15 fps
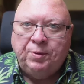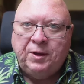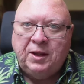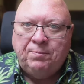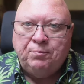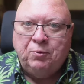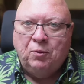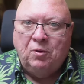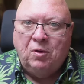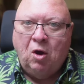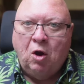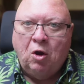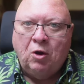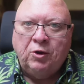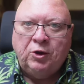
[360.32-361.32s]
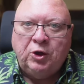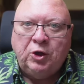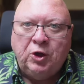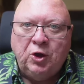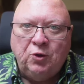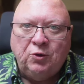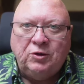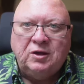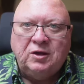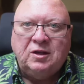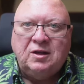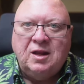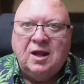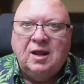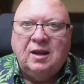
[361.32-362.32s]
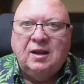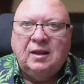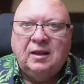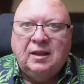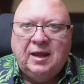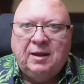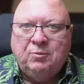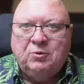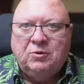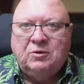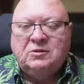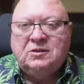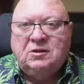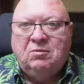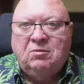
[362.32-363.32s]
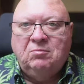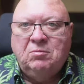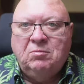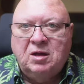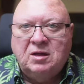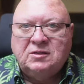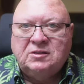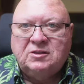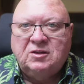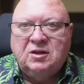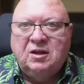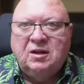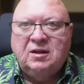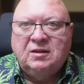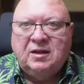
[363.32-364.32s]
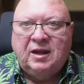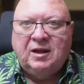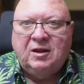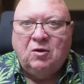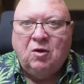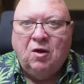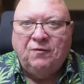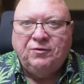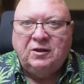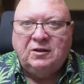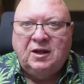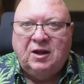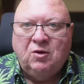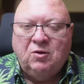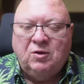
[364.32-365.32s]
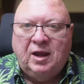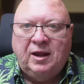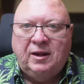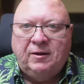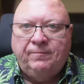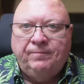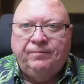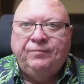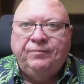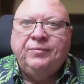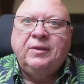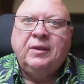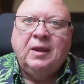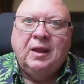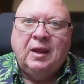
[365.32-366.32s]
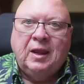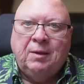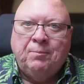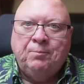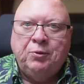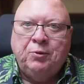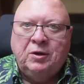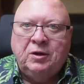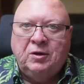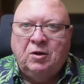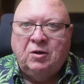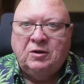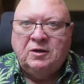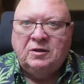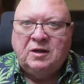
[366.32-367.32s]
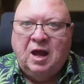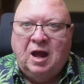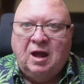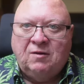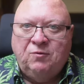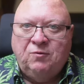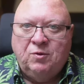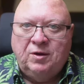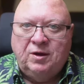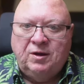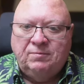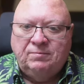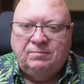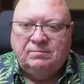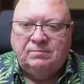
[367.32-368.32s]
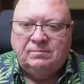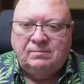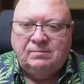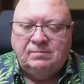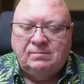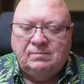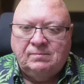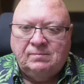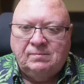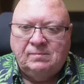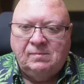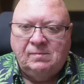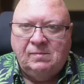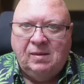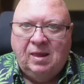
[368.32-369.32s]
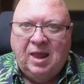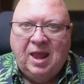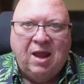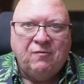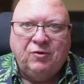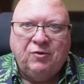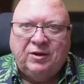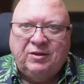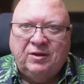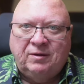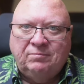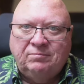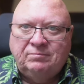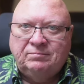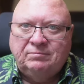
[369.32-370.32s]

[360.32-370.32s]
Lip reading: people, our union laborers, must take it off the tailgate and put it on the dock for you. Everything.